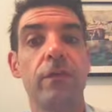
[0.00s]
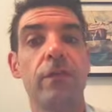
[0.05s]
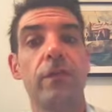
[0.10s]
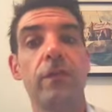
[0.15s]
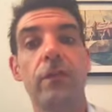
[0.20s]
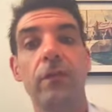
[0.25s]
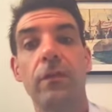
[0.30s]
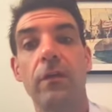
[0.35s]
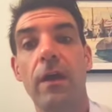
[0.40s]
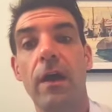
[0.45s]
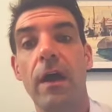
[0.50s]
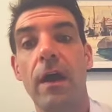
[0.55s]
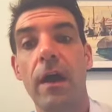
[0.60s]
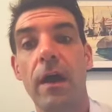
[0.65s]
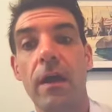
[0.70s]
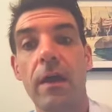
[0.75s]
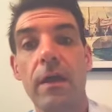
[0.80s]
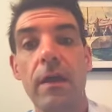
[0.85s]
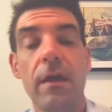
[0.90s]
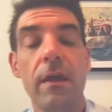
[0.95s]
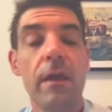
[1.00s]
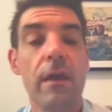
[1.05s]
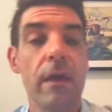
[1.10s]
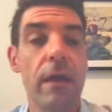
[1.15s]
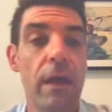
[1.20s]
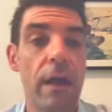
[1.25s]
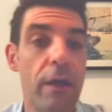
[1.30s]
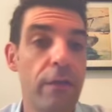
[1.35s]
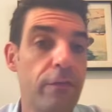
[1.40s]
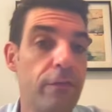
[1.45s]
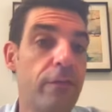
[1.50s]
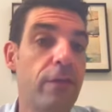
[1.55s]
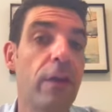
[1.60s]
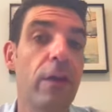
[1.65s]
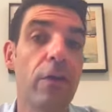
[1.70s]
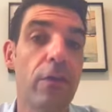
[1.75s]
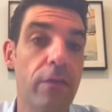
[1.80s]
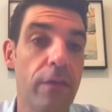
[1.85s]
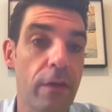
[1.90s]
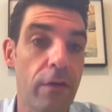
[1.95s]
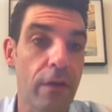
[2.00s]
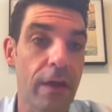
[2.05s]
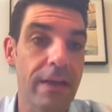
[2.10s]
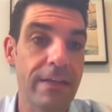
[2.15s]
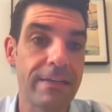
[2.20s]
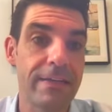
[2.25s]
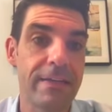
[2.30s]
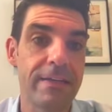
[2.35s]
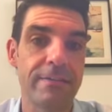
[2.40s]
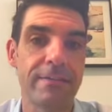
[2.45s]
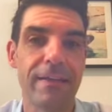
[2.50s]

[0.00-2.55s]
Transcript: to share their ideas.